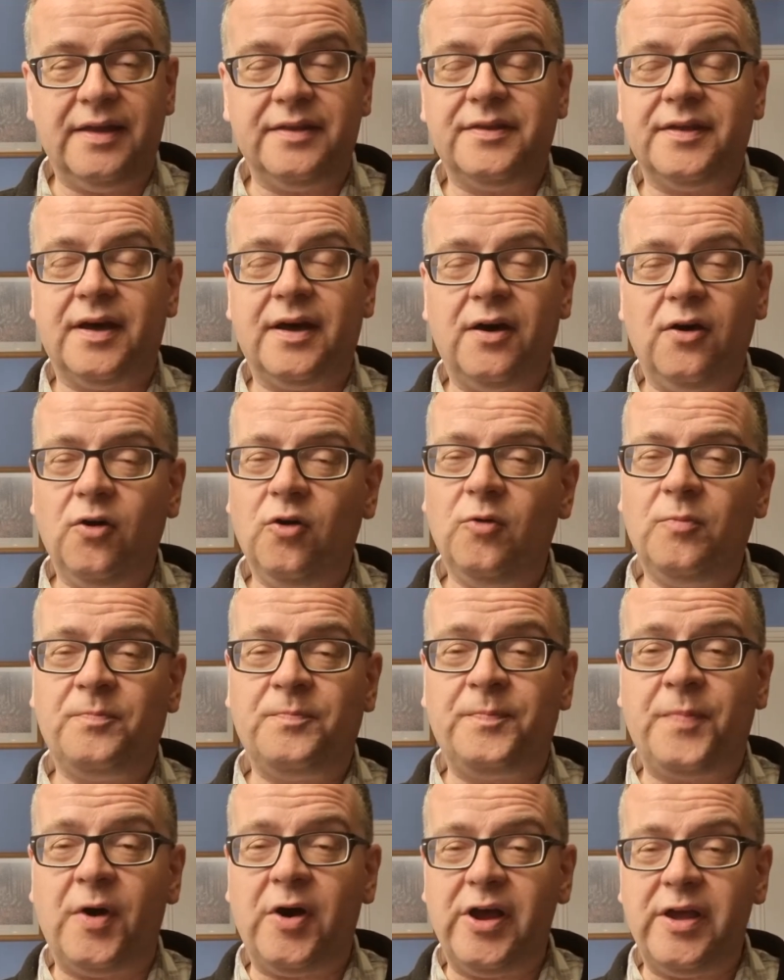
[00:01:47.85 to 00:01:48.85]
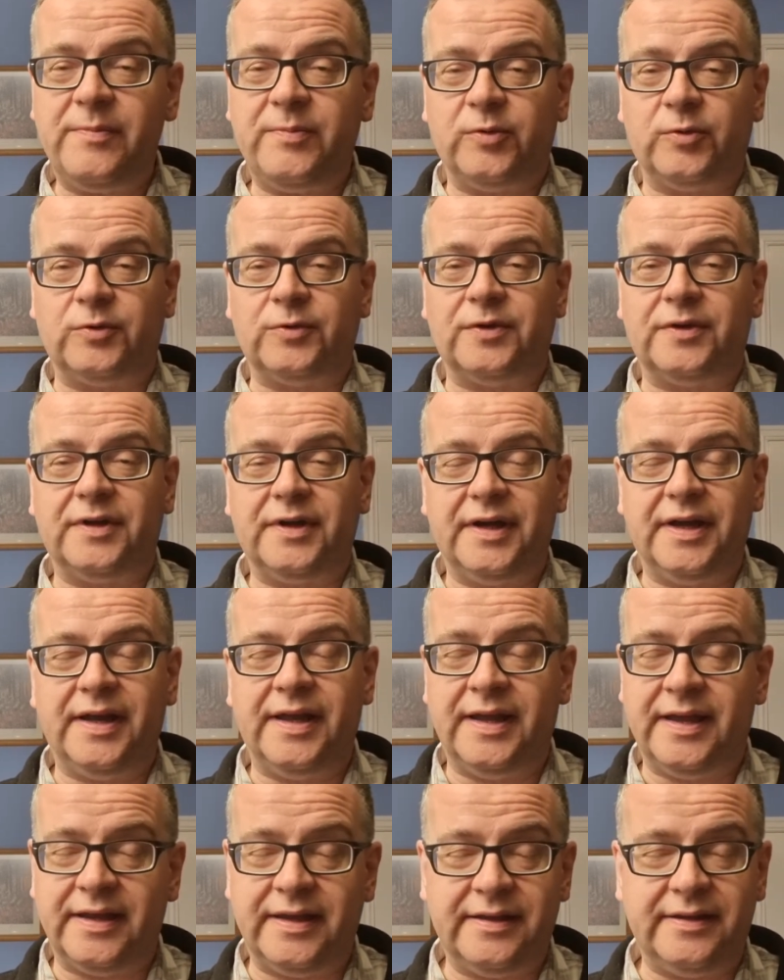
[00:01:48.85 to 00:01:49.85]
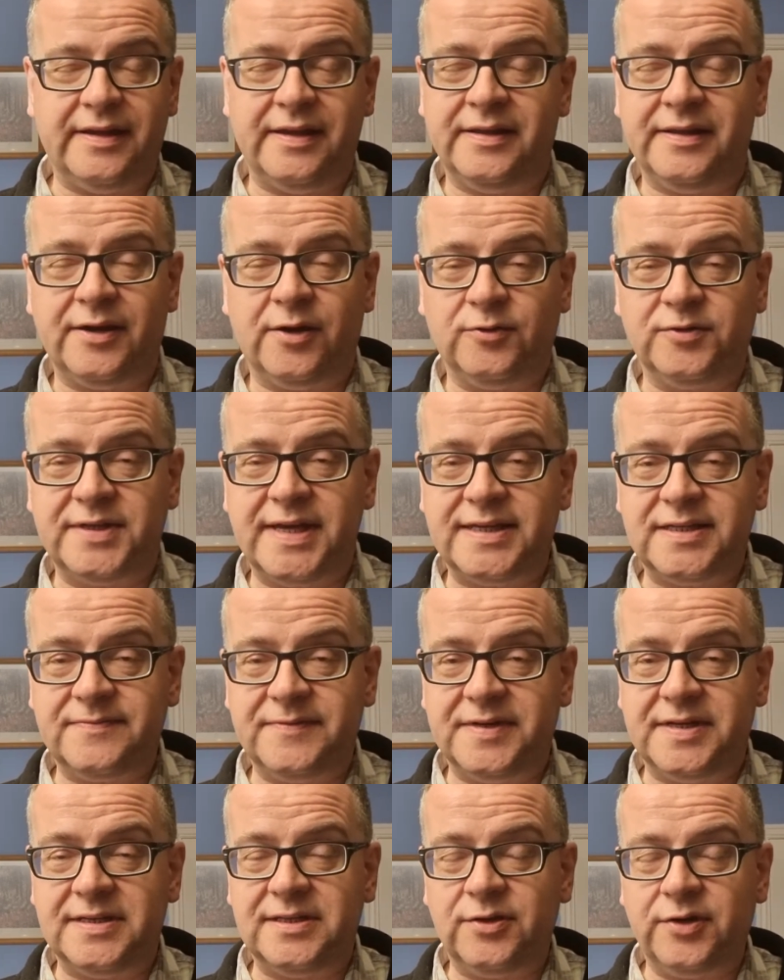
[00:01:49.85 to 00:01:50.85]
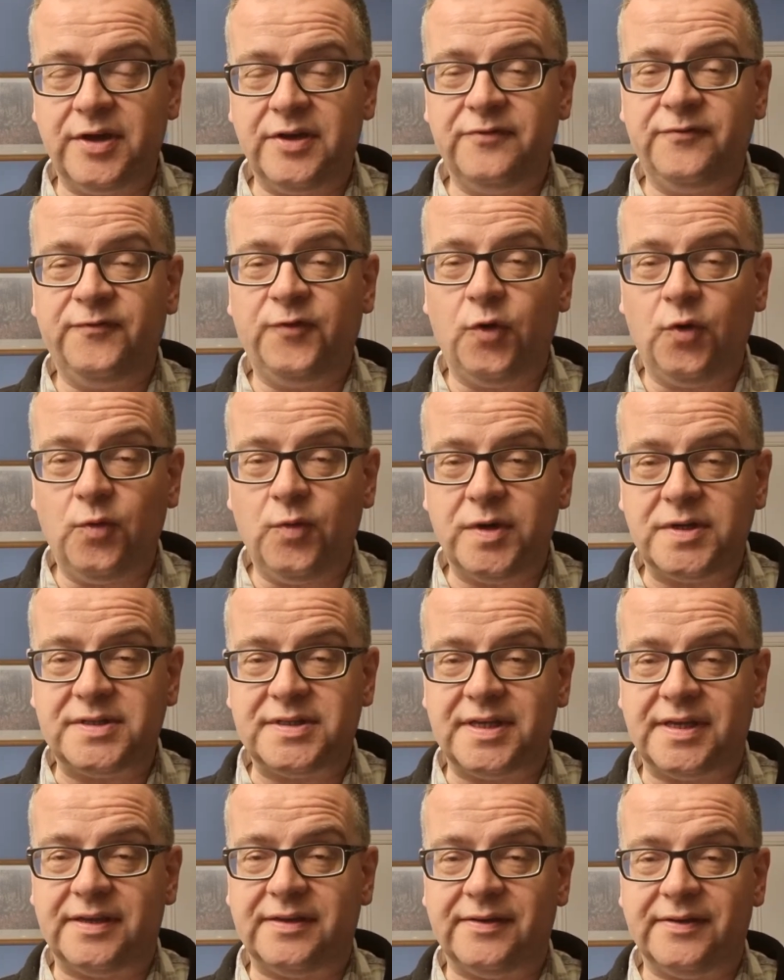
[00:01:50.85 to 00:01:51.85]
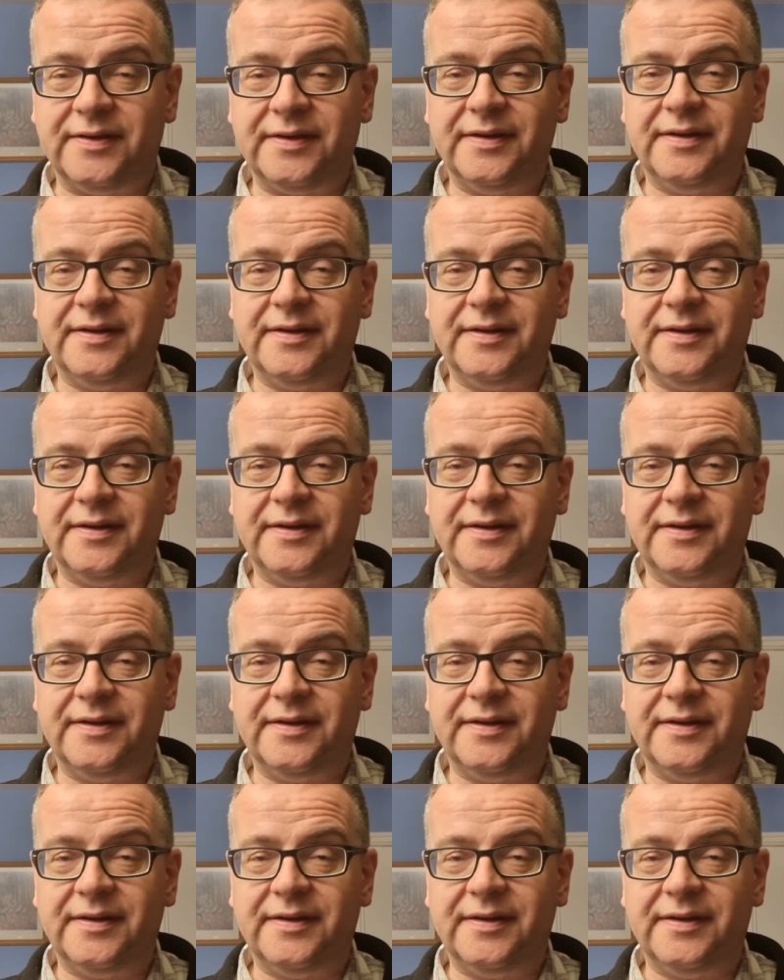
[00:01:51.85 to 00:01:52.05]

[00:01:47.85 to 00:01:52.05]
the whole Bible in the Old Testament is looking forward to.